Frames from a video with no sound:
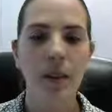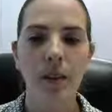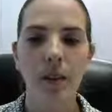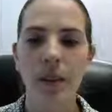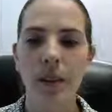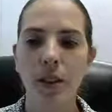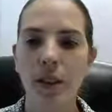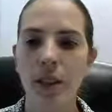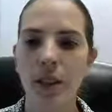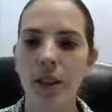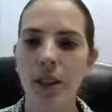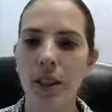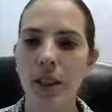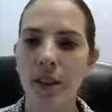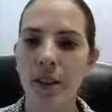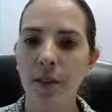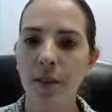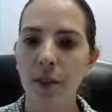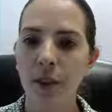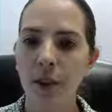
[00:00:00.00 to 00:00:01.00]
So you can see
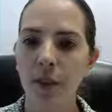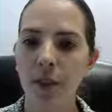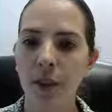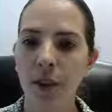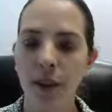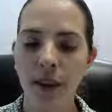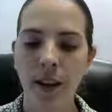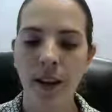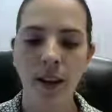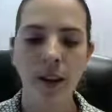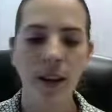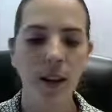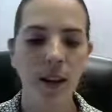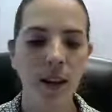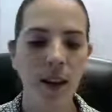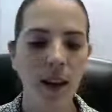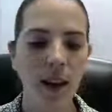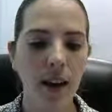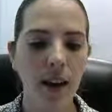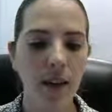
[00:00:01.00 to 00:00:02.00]
if we run it
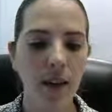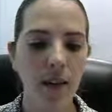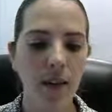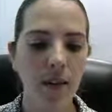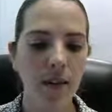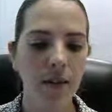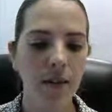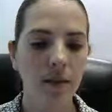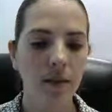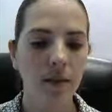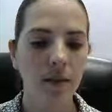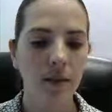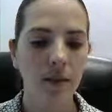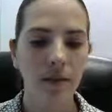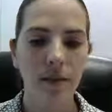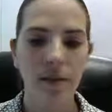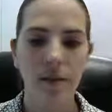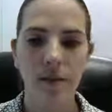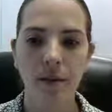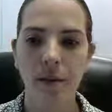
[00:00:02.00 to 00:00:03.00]
again
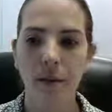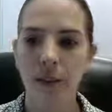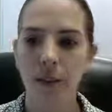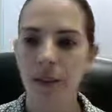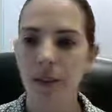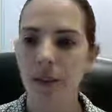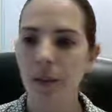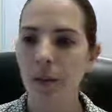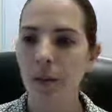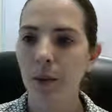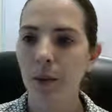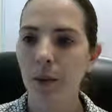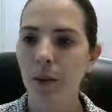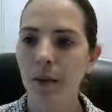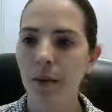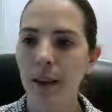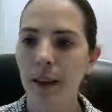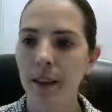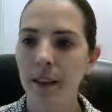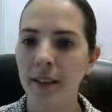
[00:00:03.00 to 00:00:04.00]
with the
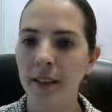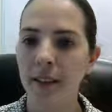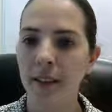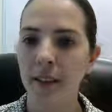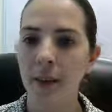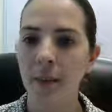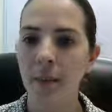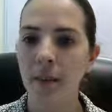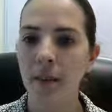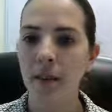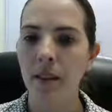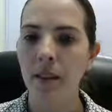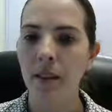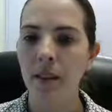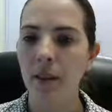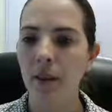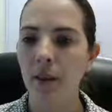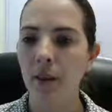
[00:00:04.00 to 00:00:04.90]
file set up this